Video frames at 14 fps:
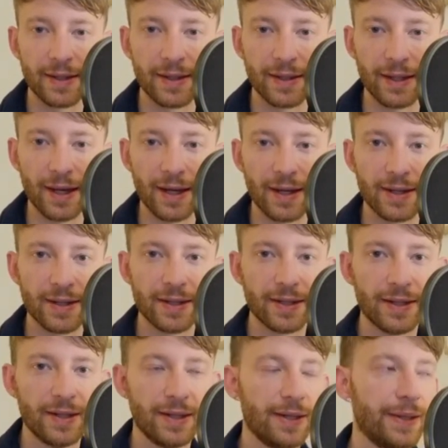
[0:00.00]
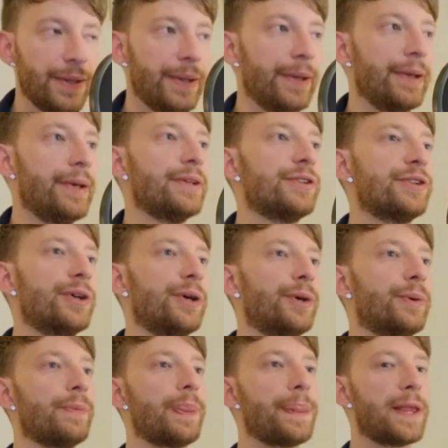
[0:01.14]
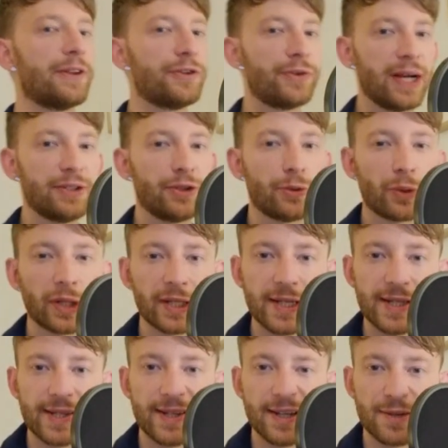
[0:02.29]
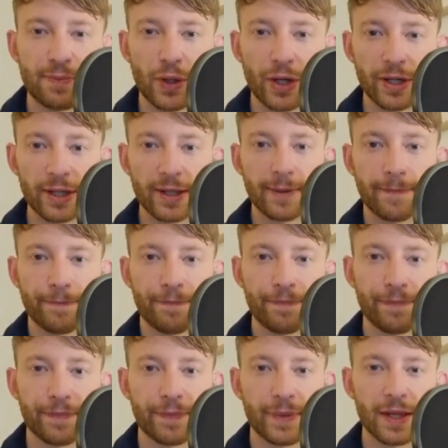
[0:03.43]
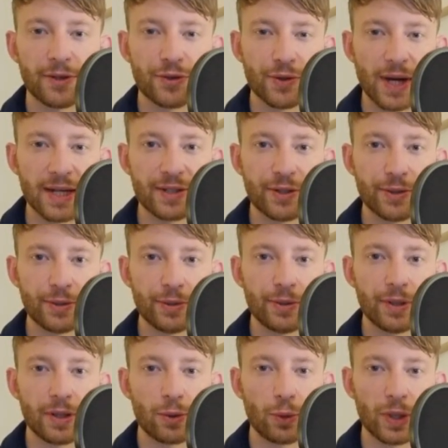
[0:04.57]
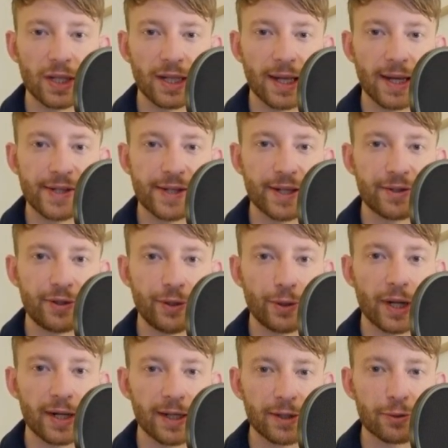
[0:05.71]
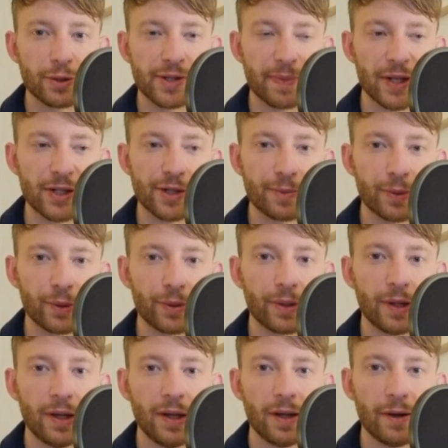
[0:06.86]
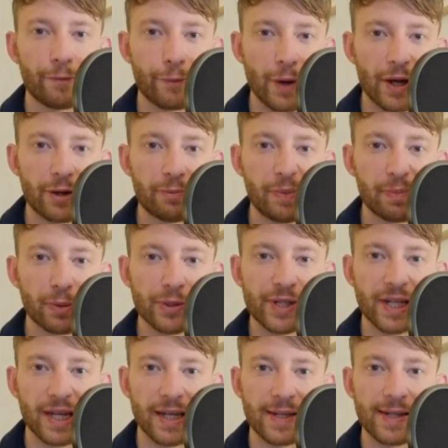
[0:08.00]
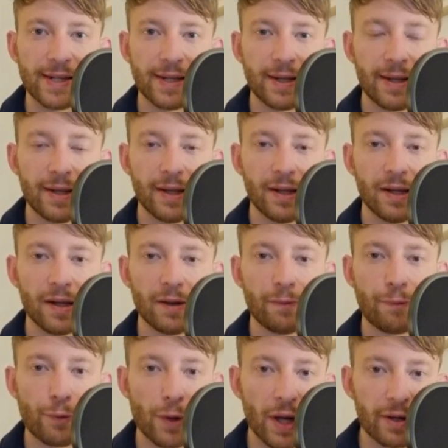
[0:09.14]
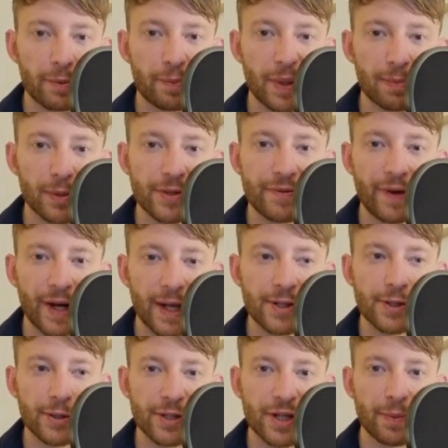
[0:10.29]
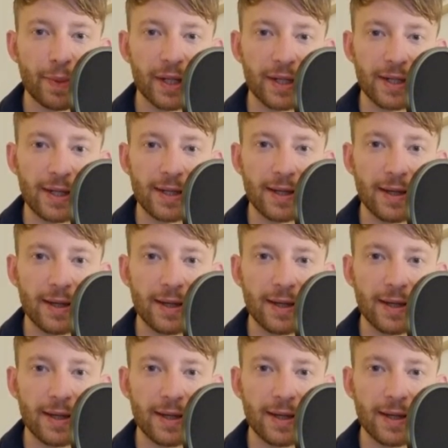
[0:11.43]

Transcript: Yeah? So try to release this burden. Try to realize that you are not responsible for other people's kids, for other people's financial stability,